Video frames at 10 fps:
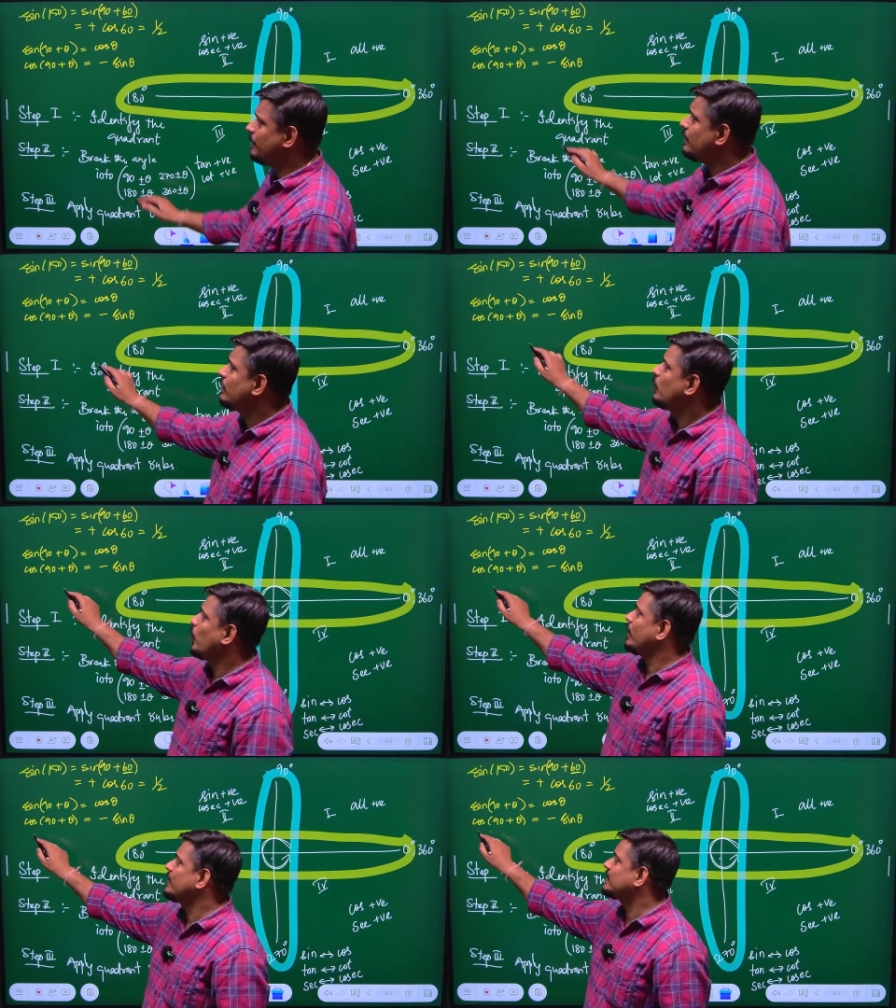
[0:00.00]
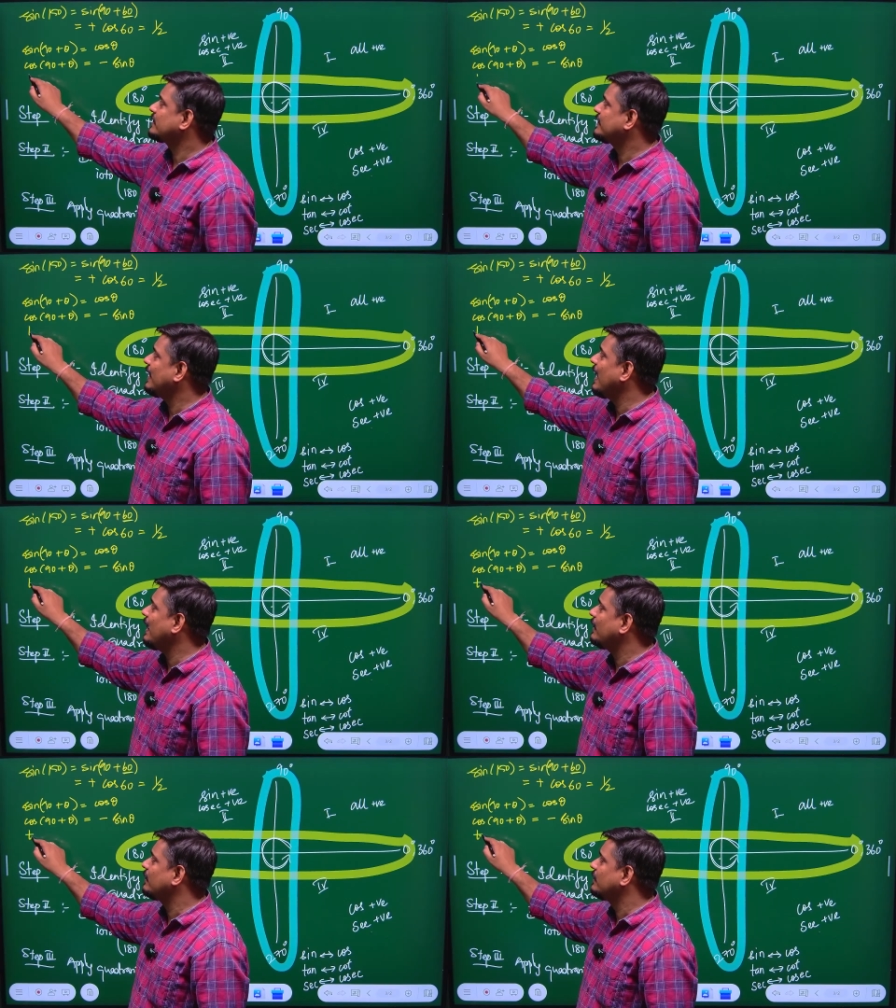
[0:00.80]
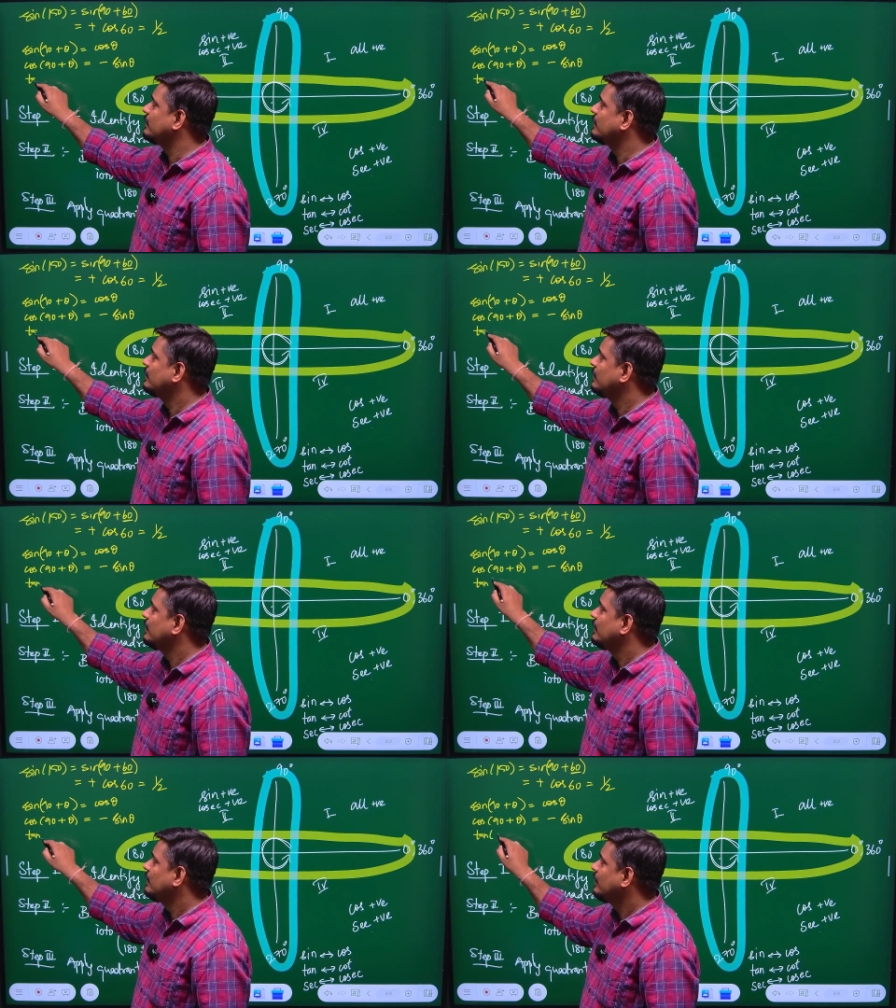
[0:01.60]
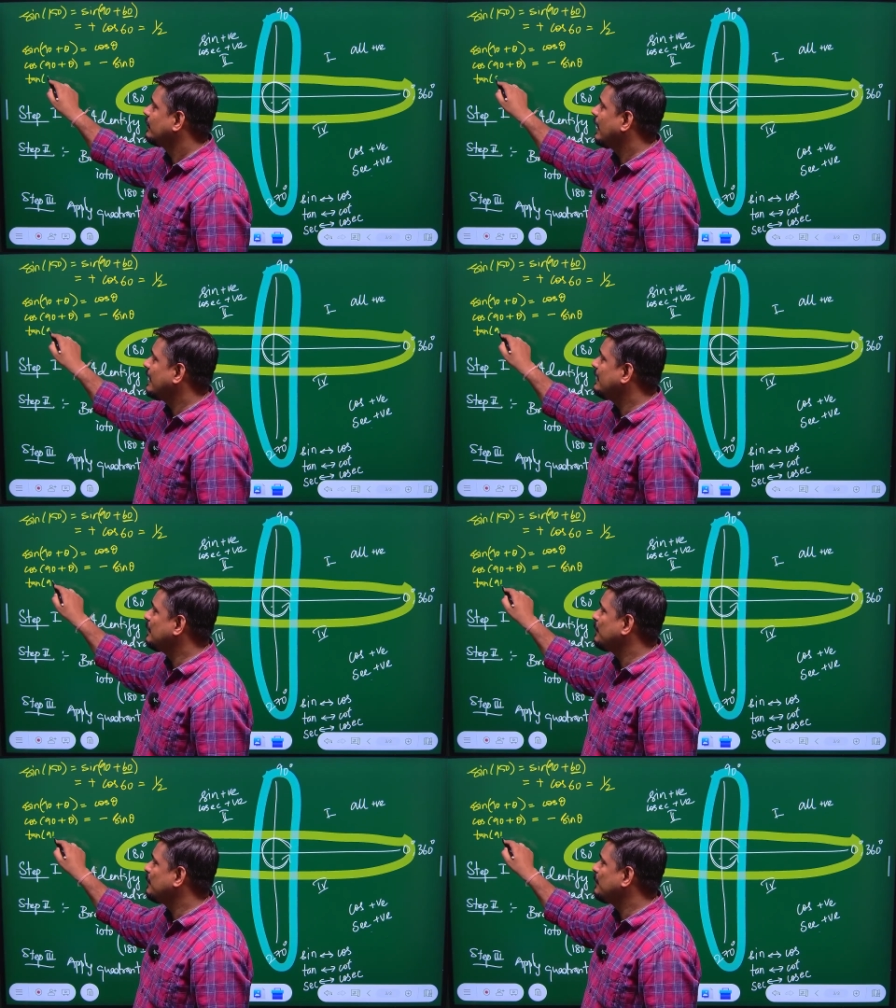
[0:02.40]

What is tan 90 plus